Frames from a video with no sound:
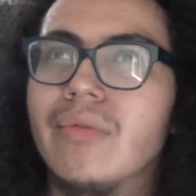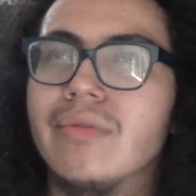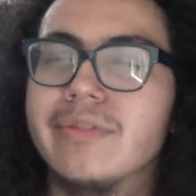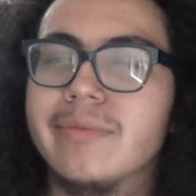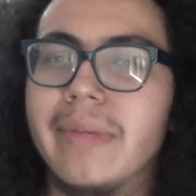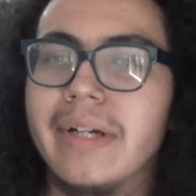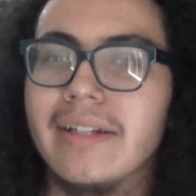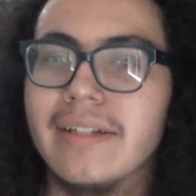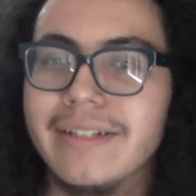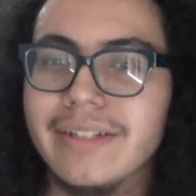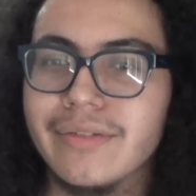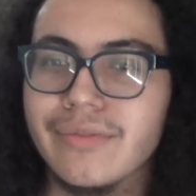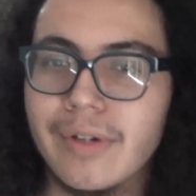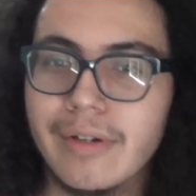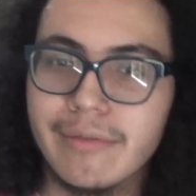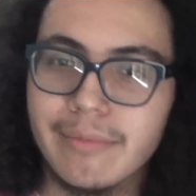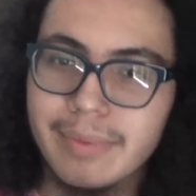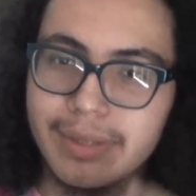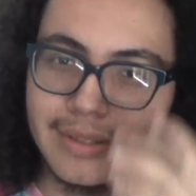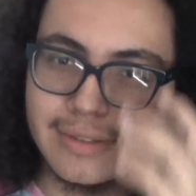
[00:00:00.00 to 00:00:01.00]
was my least
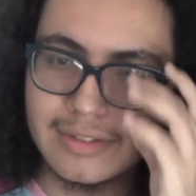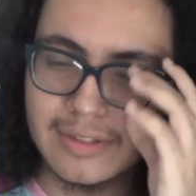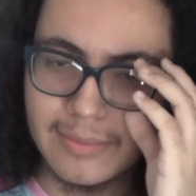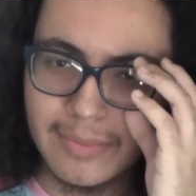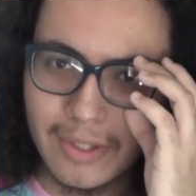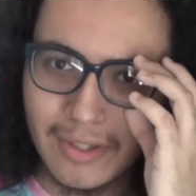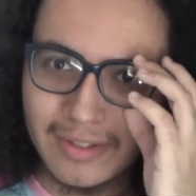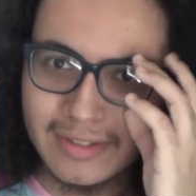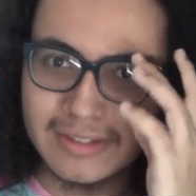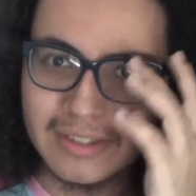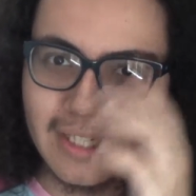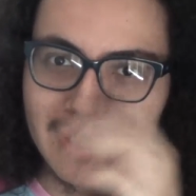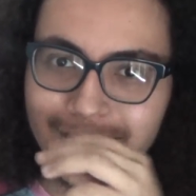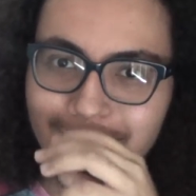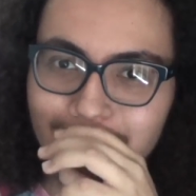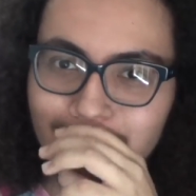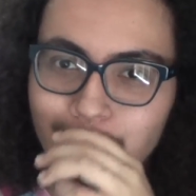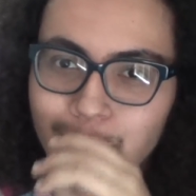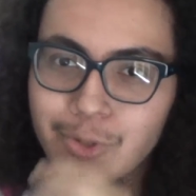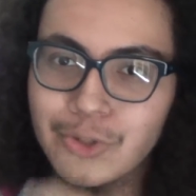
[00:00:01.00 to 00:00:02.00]
favorite because, to be honest, I
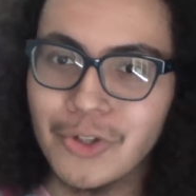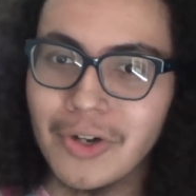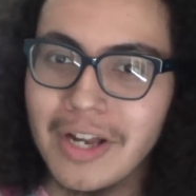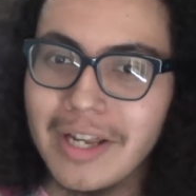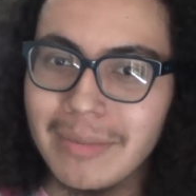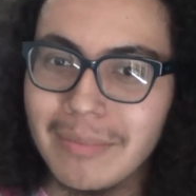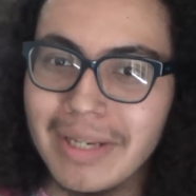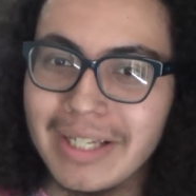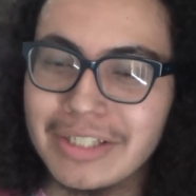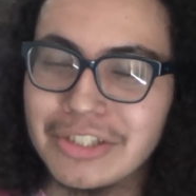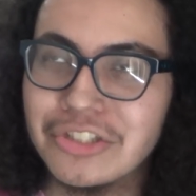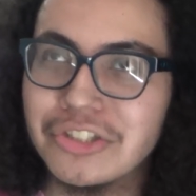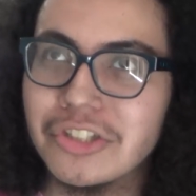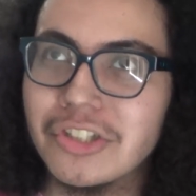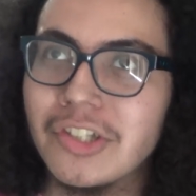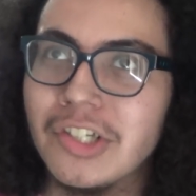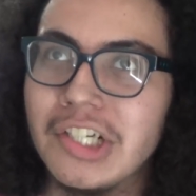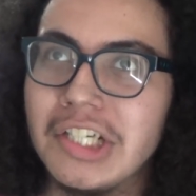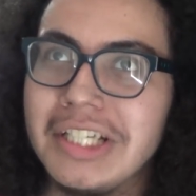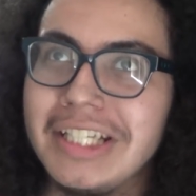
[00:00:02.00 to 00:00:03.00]
do try and make
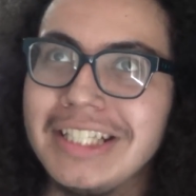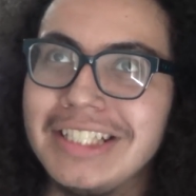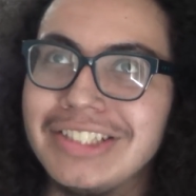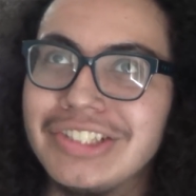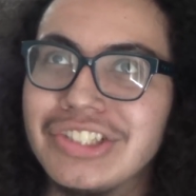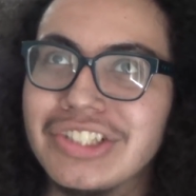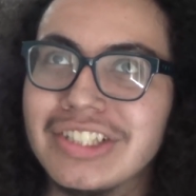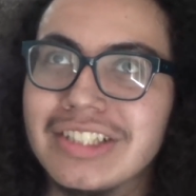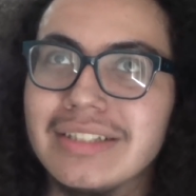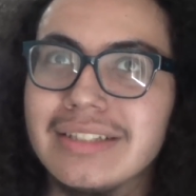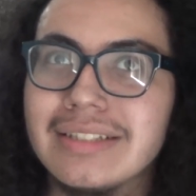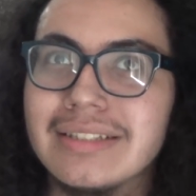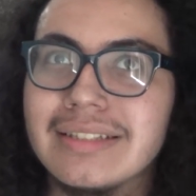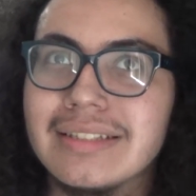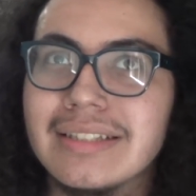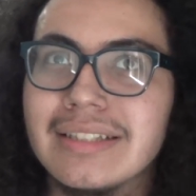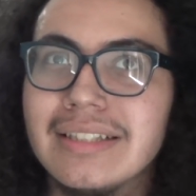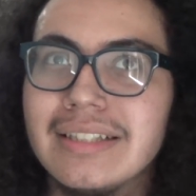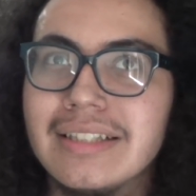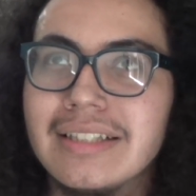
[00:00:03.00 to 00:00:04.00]
sure each
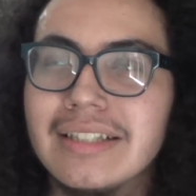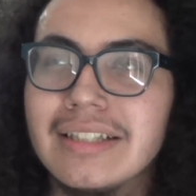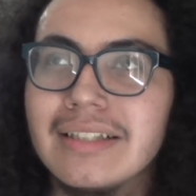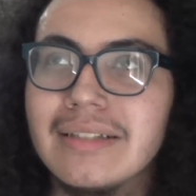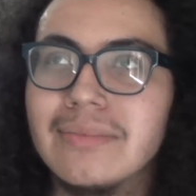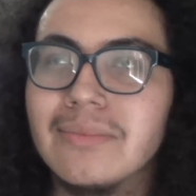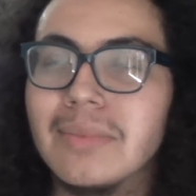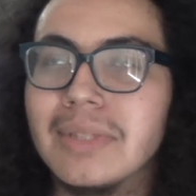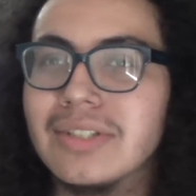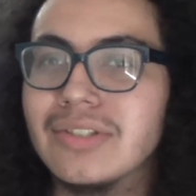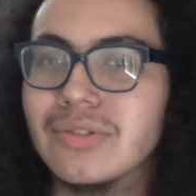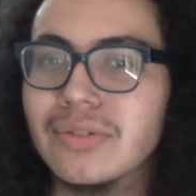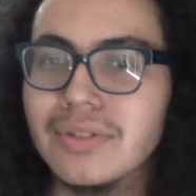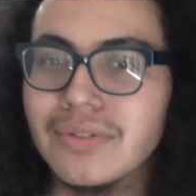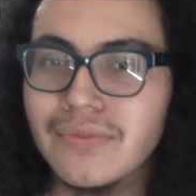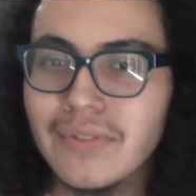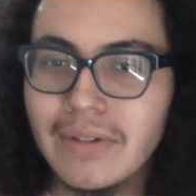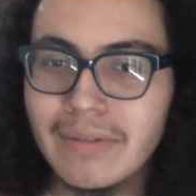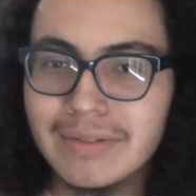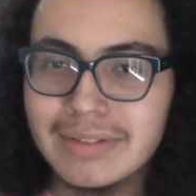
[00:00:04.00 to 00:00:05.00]
is my sort of
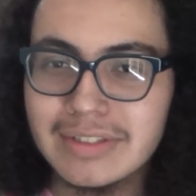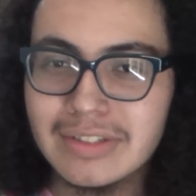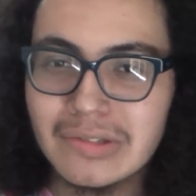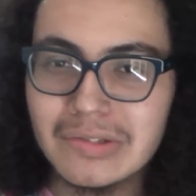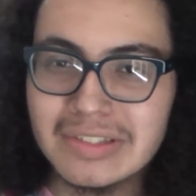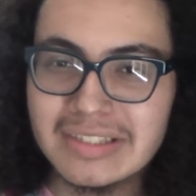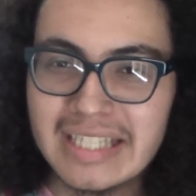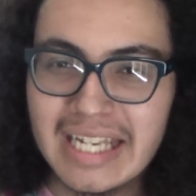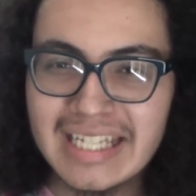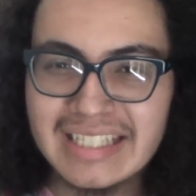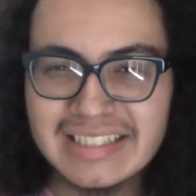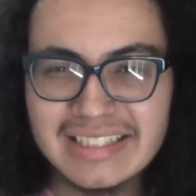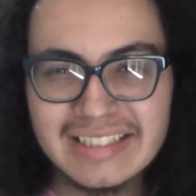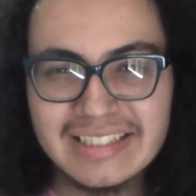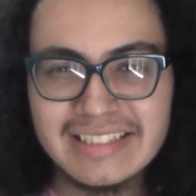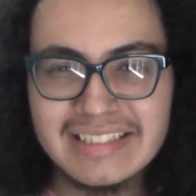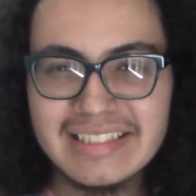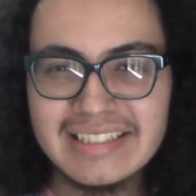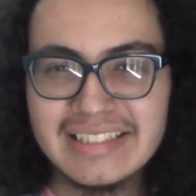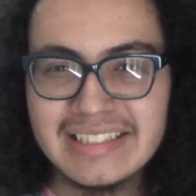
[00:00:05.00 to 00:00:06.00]
favorite. So
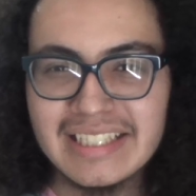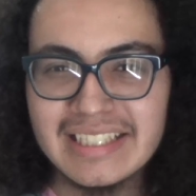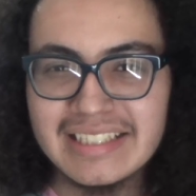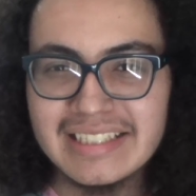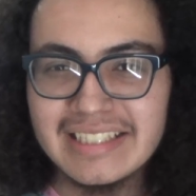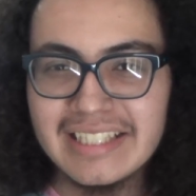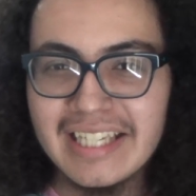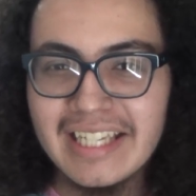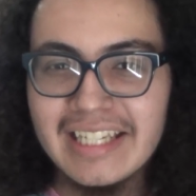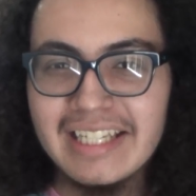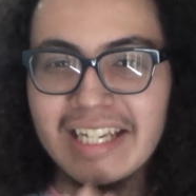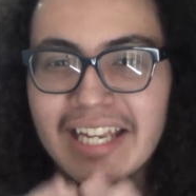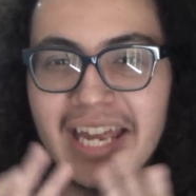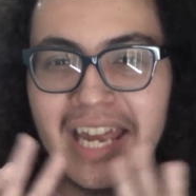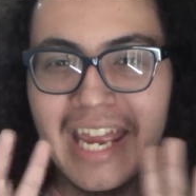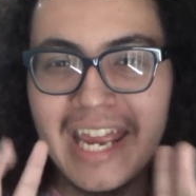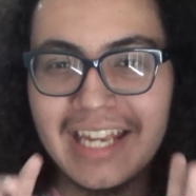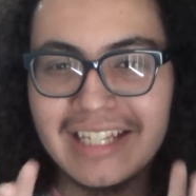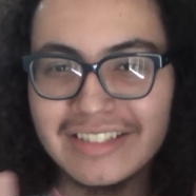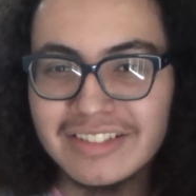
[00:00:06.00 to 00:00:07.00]
sadly, I can't
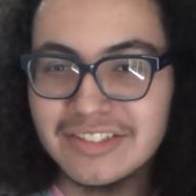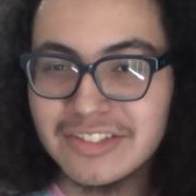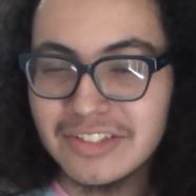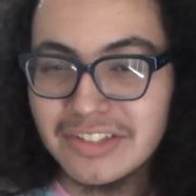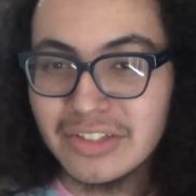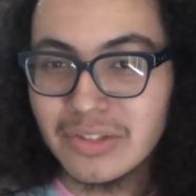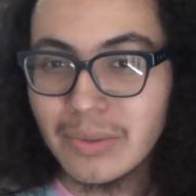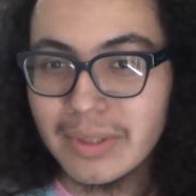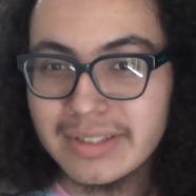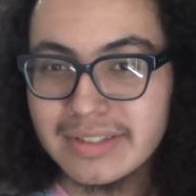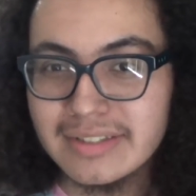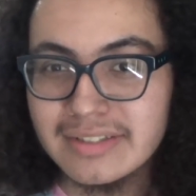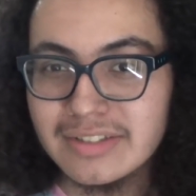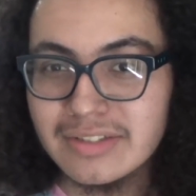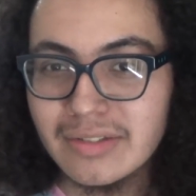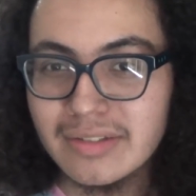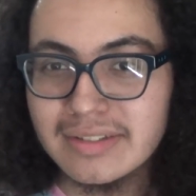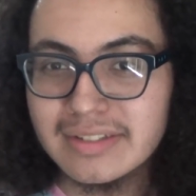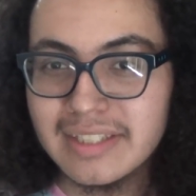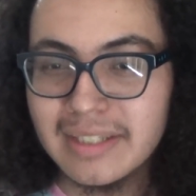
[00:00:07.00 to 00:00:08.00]
answer your question,
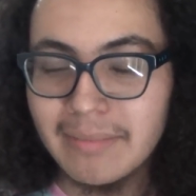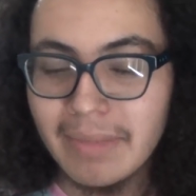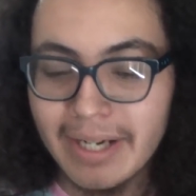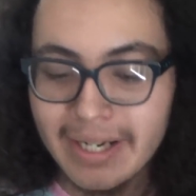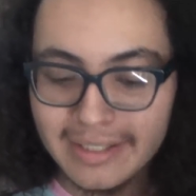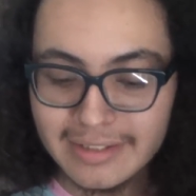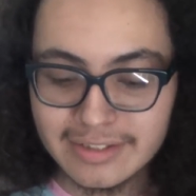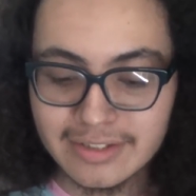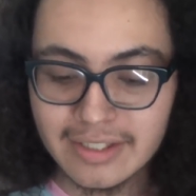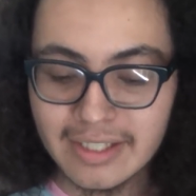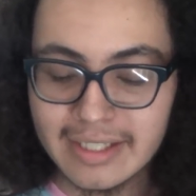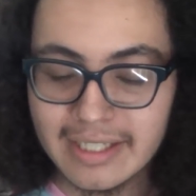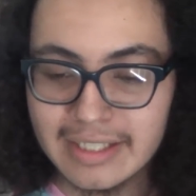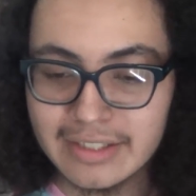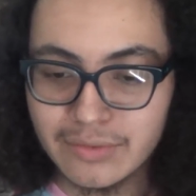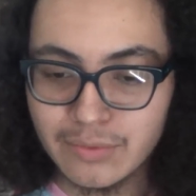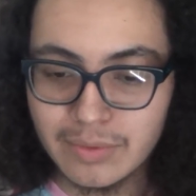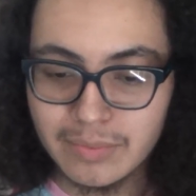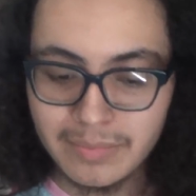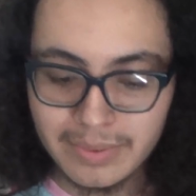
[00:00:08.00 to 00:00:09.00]
so to say. My answer, I
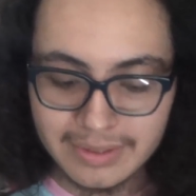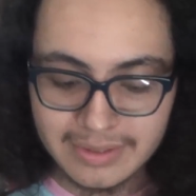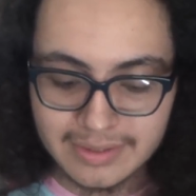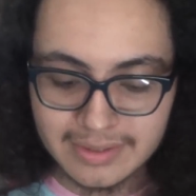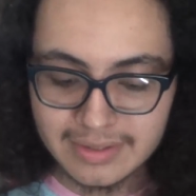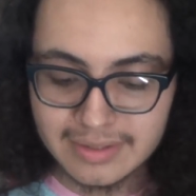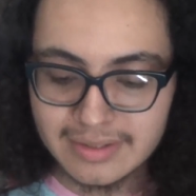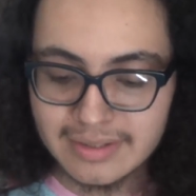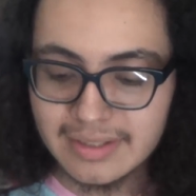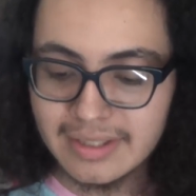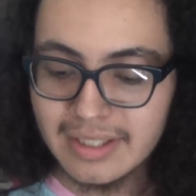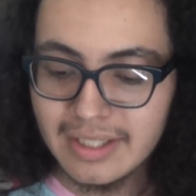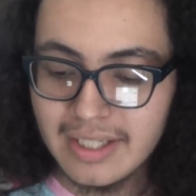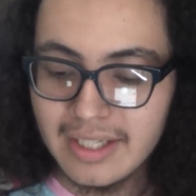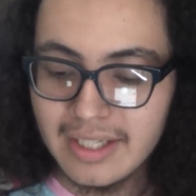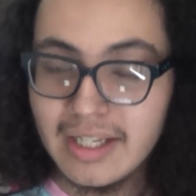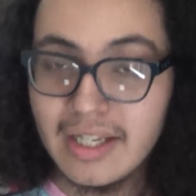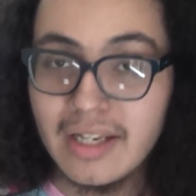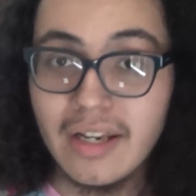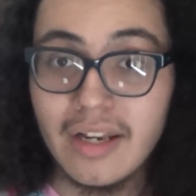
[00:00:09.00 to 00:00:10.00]
guess, would be just
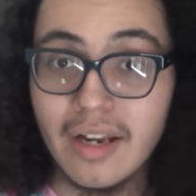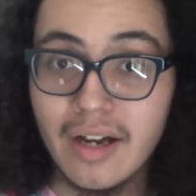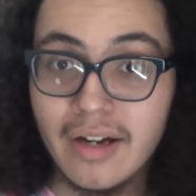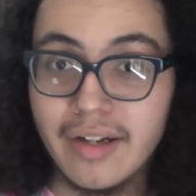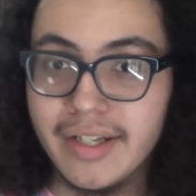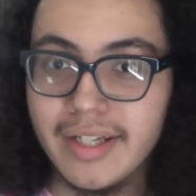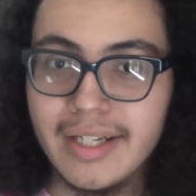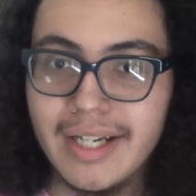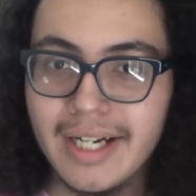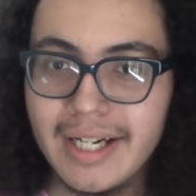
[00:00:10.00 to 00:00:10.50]
none.